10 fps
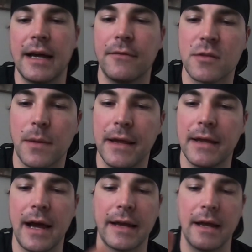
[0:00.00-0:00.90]
I was
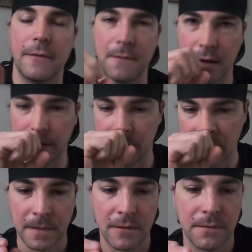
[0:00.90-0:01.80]
playing, I can't find
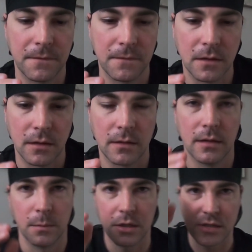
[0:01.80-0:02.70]
if,
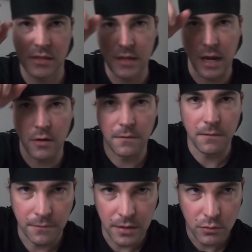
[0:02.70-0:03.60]
because it's kind of,
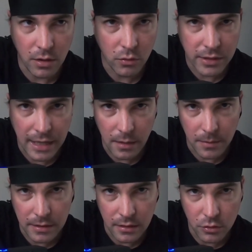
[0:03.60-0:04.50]
when you are on the
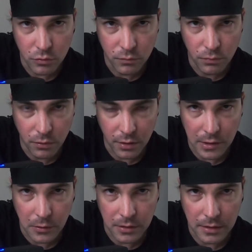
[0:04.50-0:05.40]
helmet and you
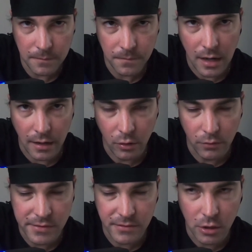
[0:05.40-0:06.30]
recording, I
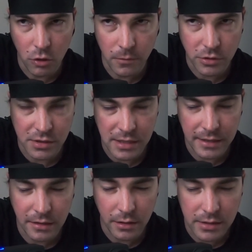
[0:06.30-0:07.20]
always with the GoPro just
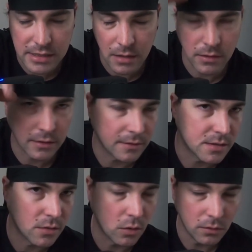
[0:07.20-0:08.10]
hearing the sound like
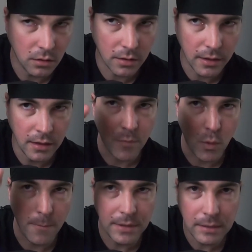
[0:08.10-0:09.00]
it's on, okay? The
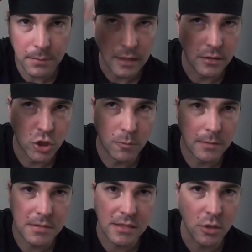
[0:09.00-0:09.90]
1 beep and 2
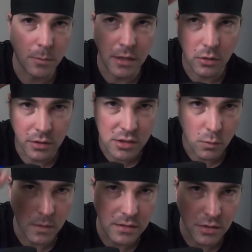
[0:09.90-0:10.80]
beeps is stop recording, so
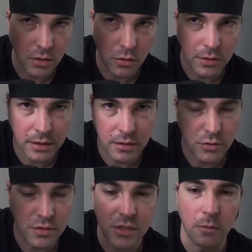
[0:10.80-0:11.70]
1 is recording and
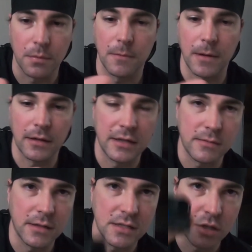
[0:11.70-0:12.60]
2 is stop, but this
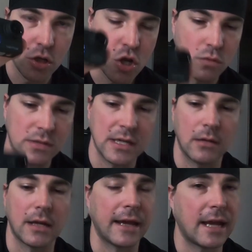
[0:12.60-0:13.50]
one is no
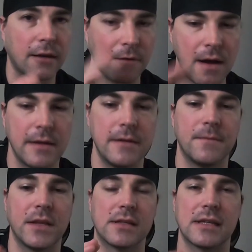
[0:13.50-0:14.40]
sound. I can't find
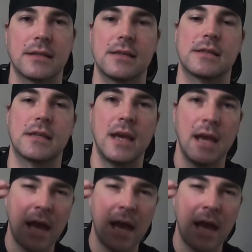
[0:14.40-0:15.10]
in the settings